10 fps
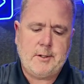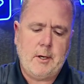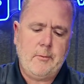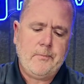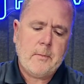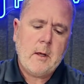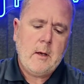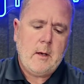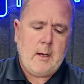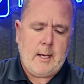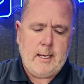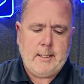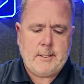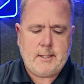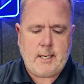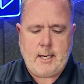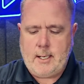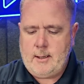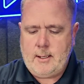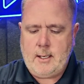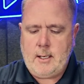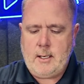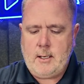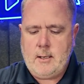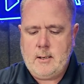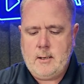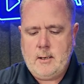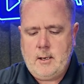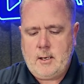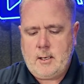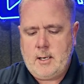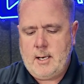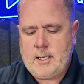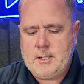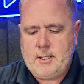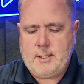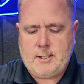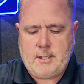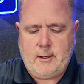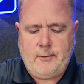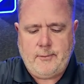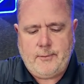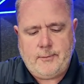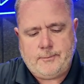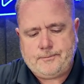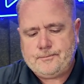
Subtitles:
So inside the connection itself,